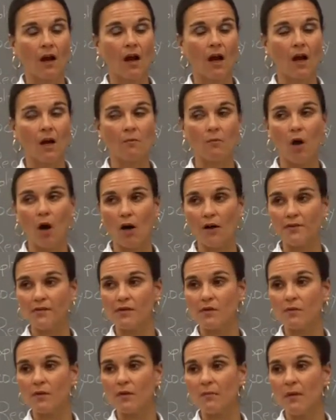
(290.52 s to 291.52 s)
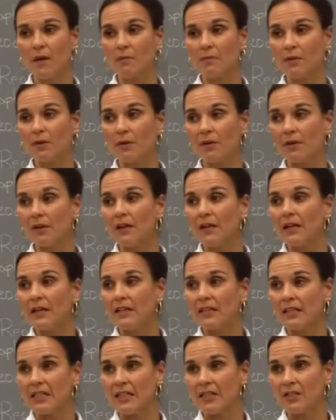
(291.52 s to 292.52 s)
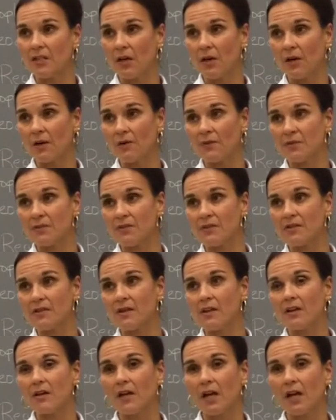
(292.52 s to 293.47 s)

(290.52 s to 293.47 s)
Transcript: Also remember, ketones